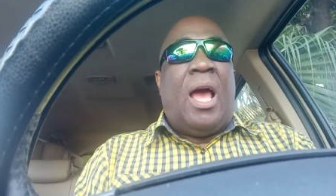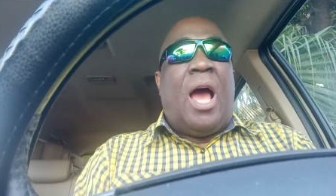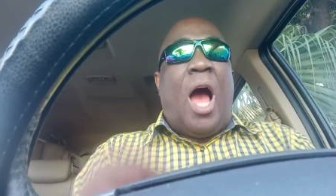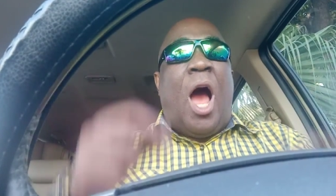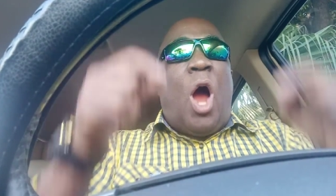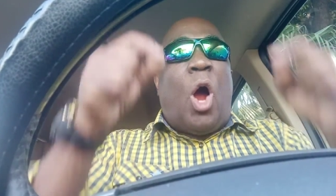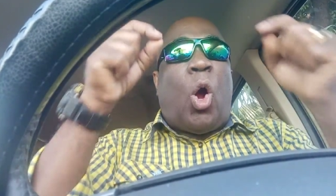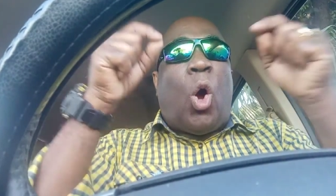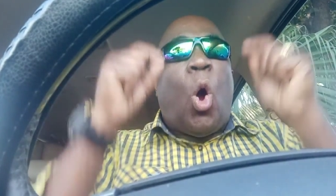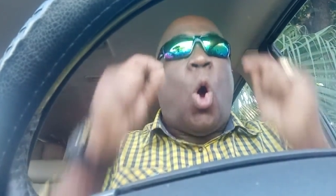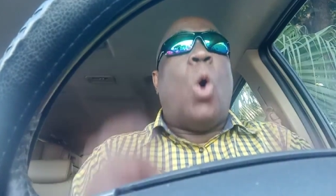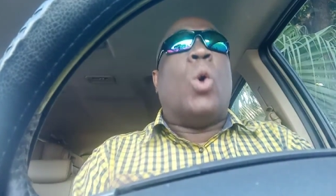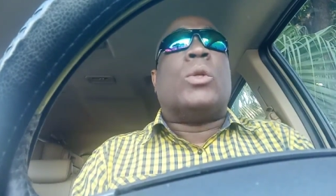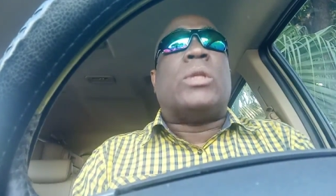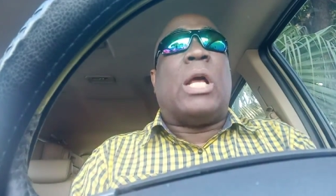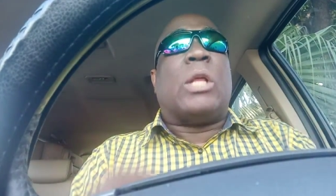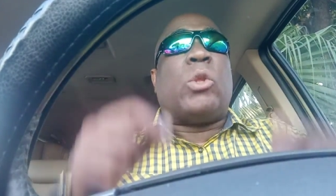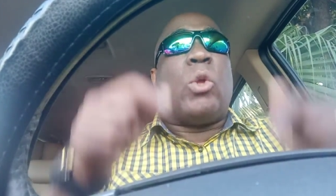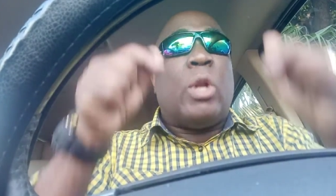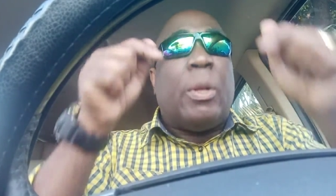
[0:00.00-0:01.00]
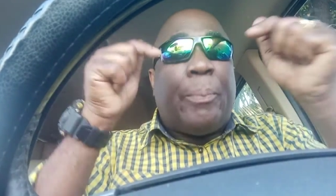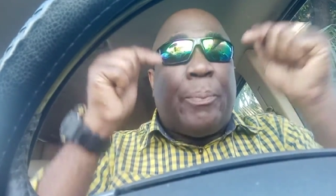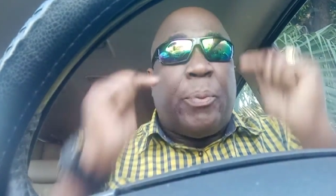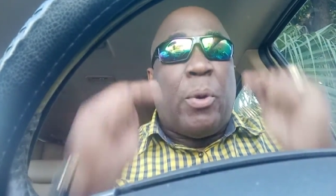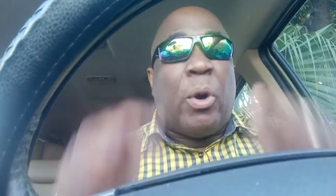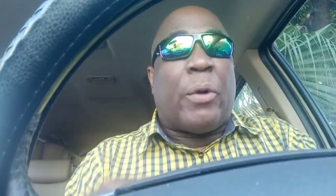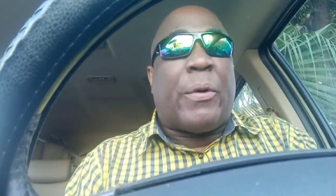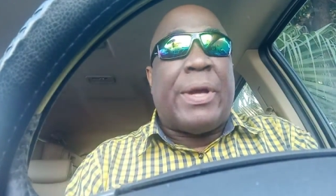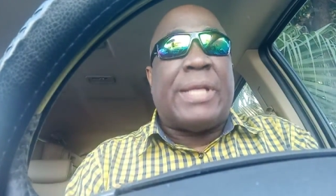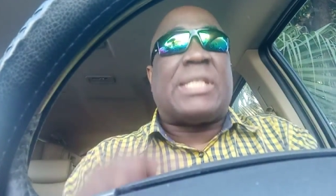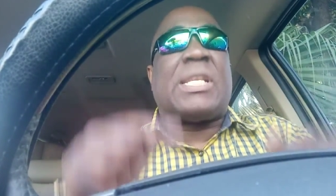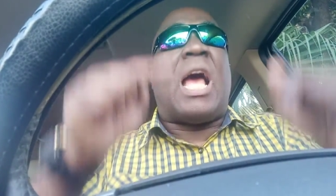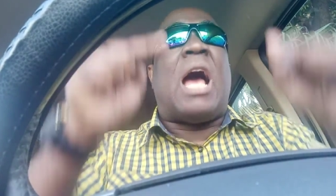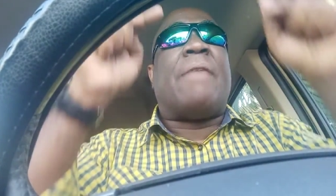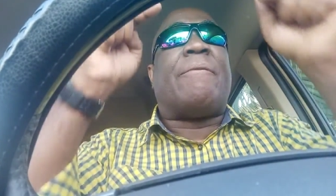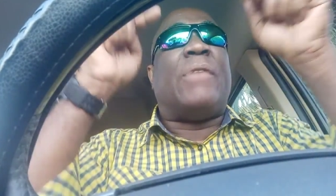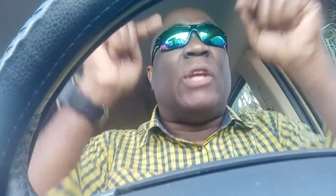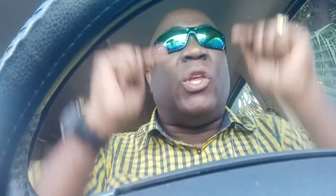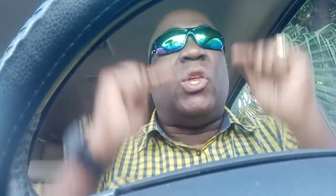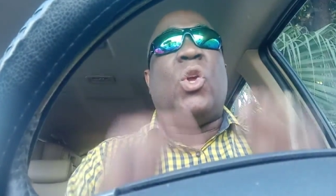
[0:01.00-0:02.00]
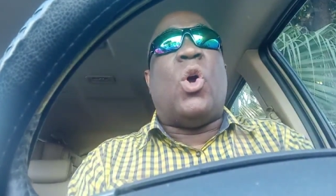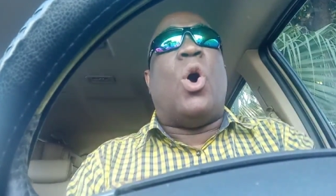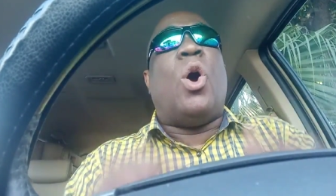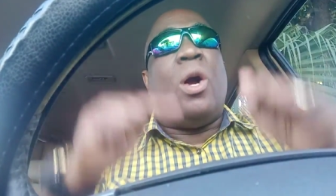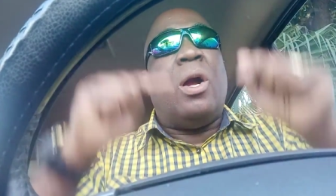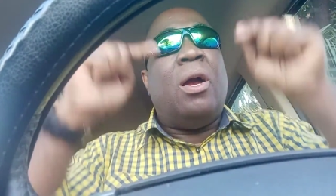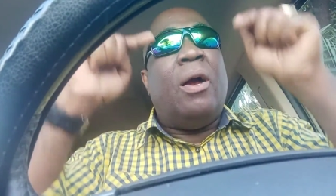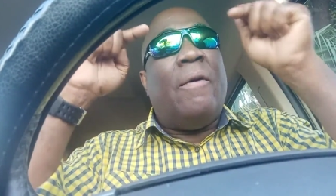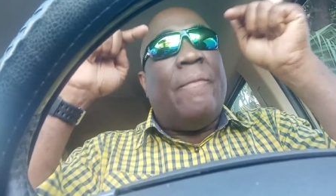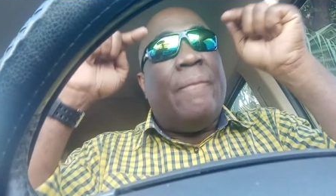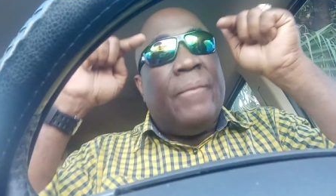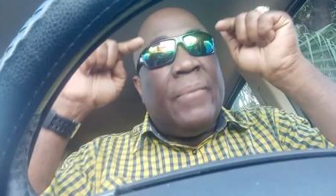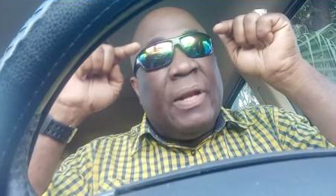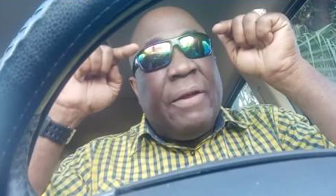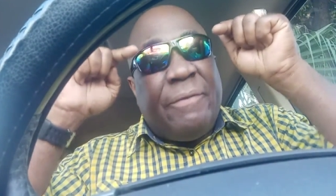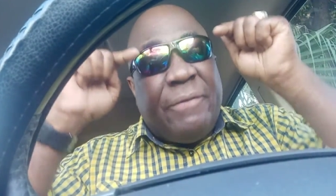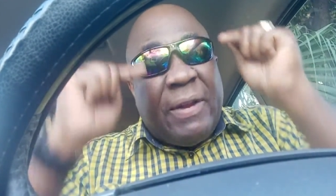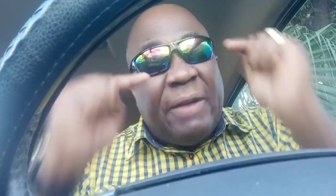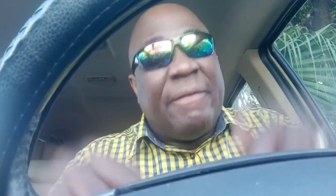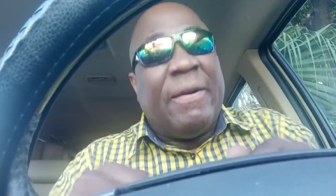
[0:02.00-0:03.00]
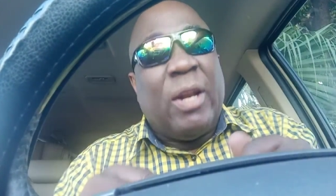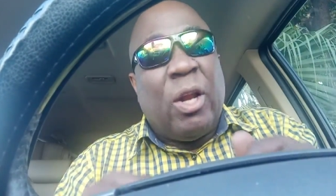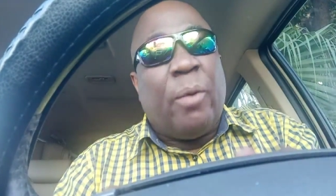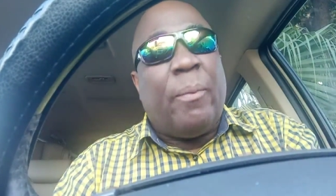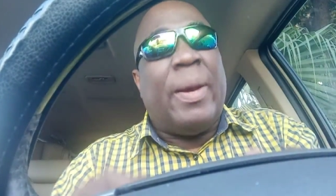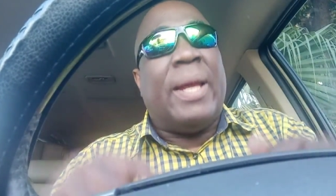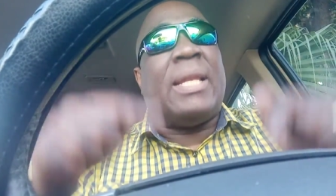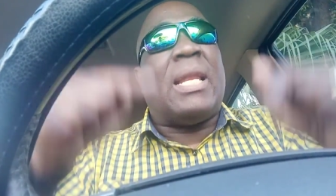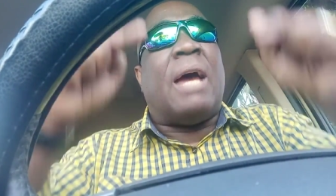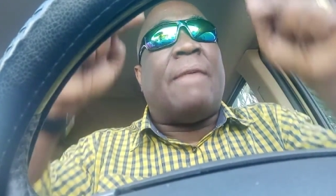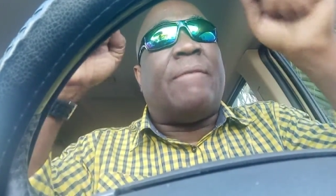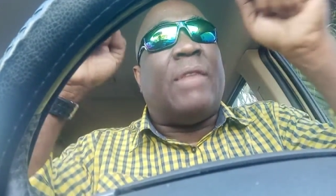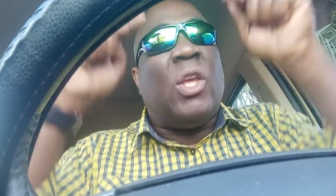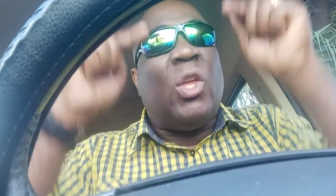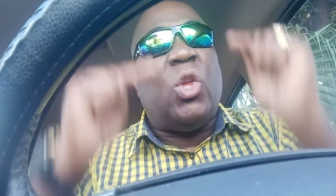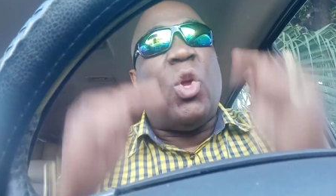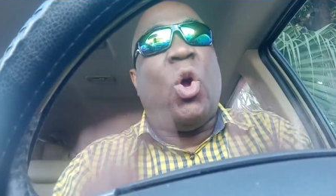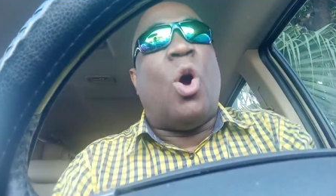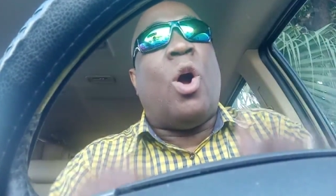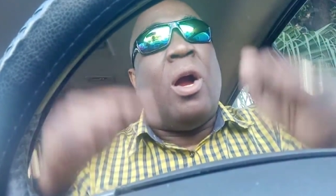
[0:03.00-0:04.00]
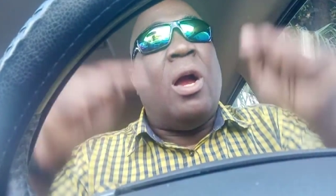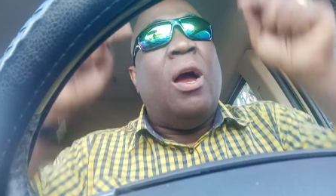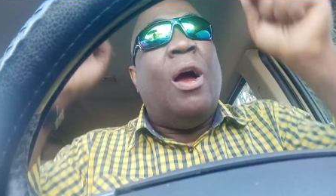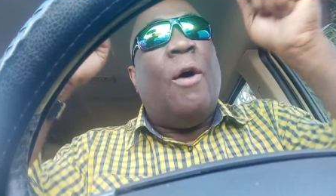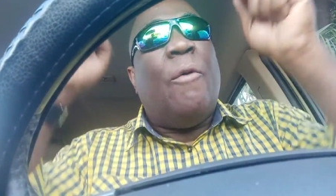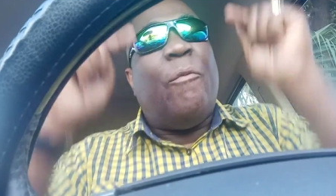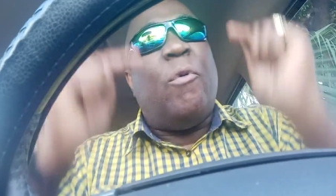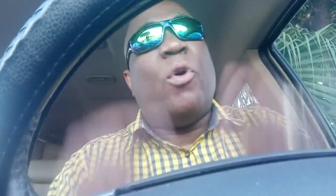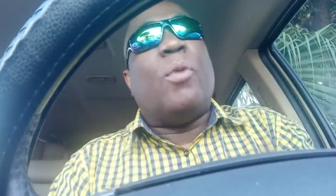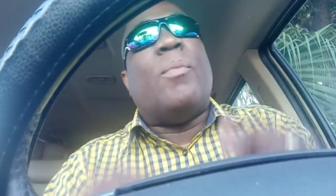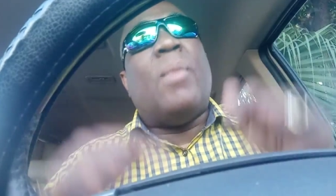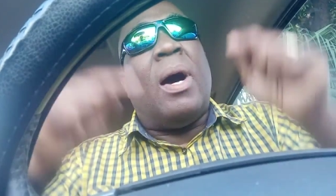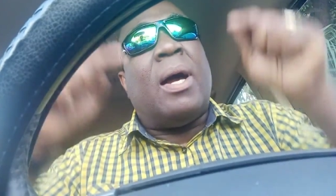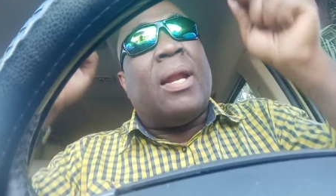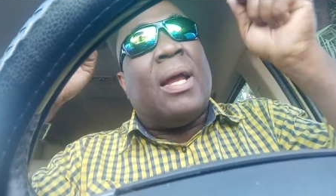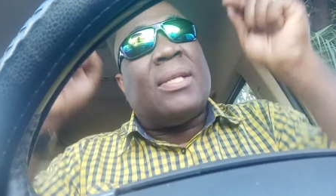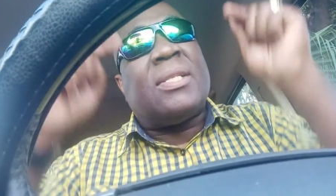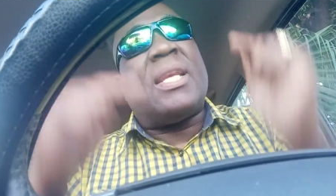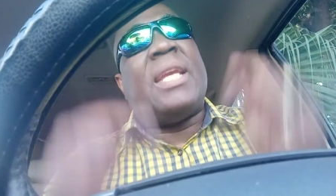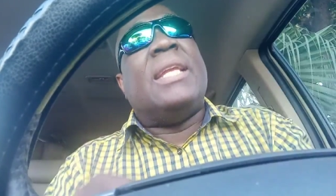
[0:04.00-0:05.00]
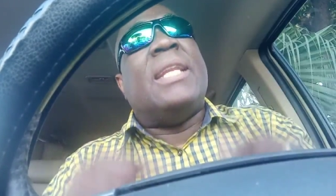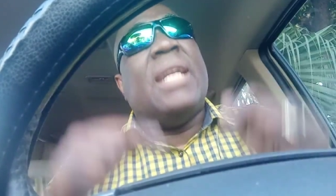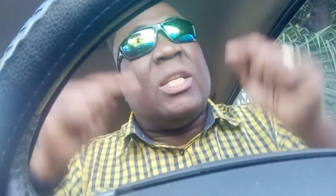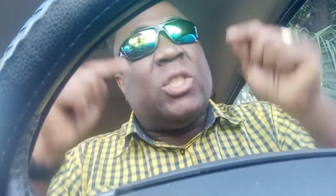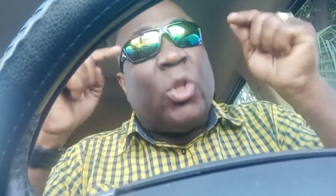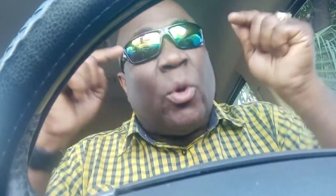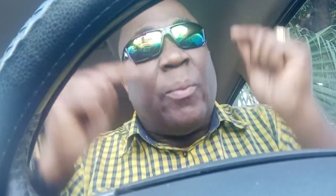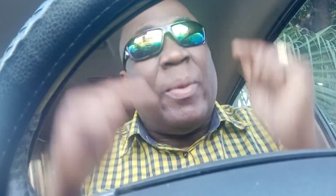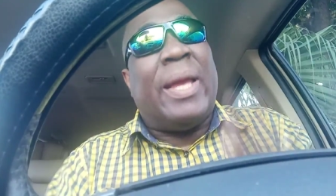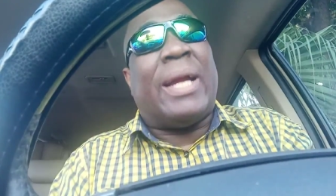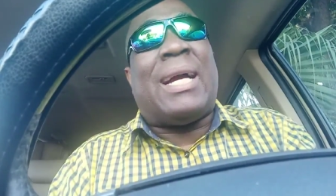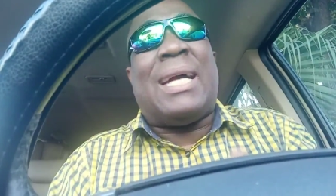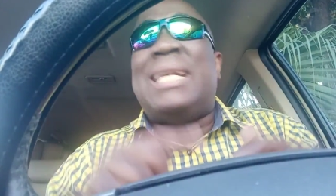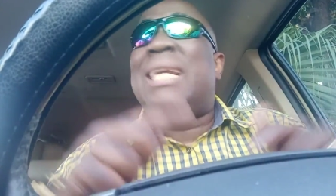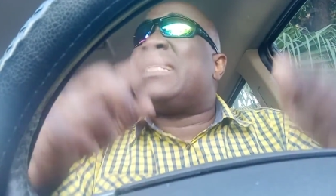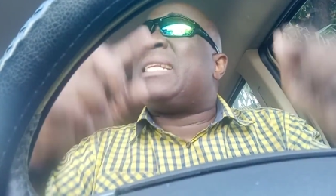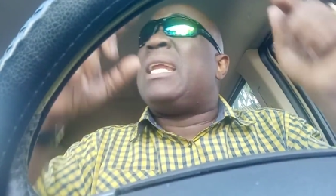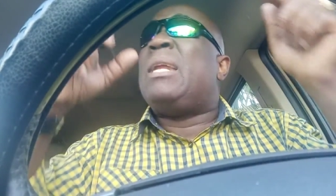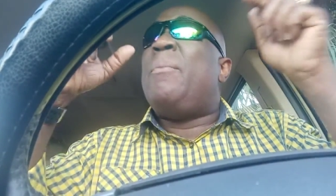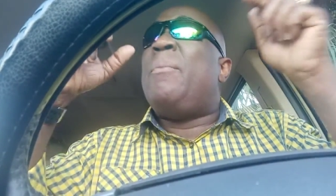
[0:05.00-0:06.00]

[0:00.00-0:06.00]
and counter to the progress of the development of the young footballers in Jamaica. That's the